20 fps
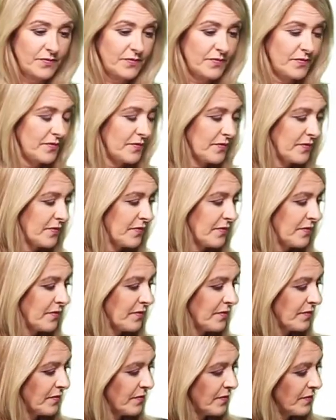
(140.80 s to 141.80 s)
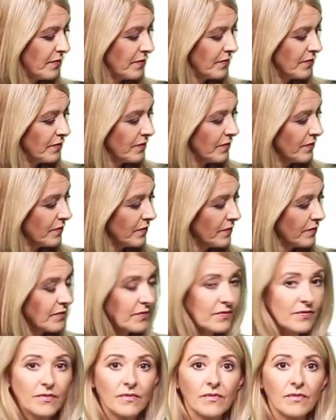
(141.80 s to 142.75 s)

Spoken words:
Nothing is said.